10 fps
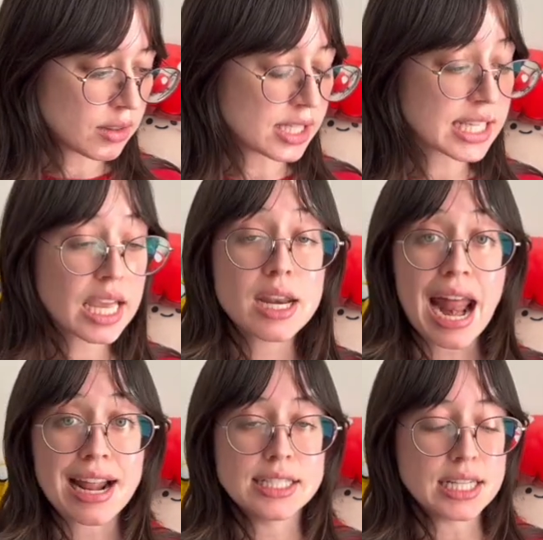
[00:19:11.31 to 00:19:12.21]
Let's say I
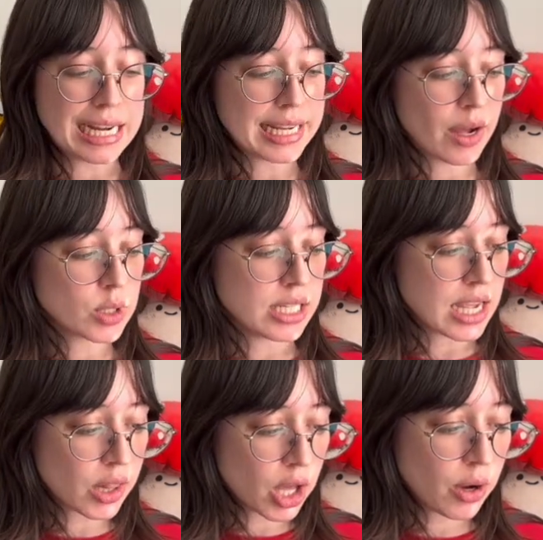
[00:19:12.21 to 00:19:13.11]
added dining out to
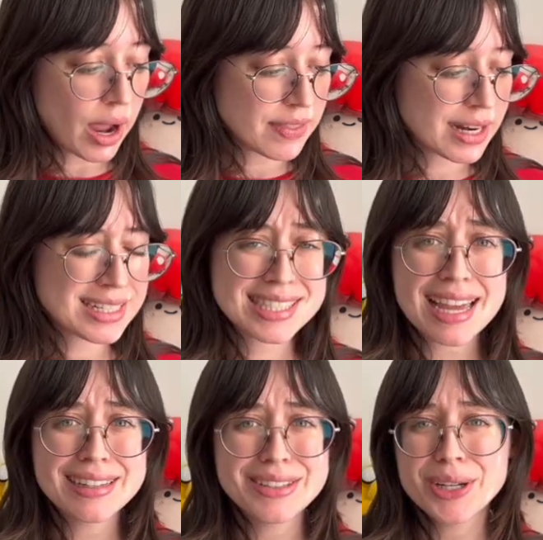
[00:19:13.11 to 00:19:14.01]
yellow and then I
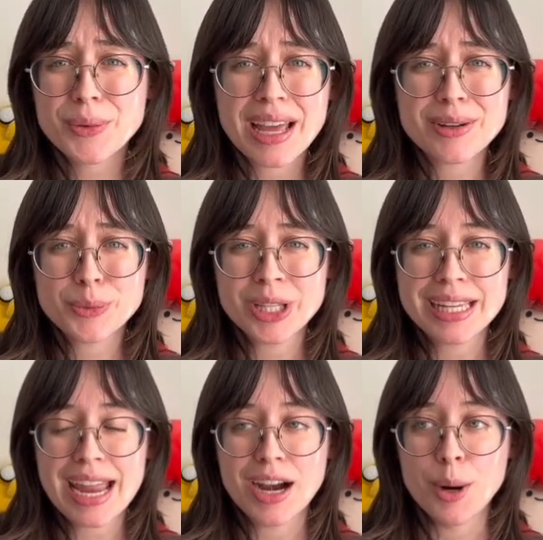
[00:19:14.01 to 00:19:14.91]
decided, you know what, I don't really care.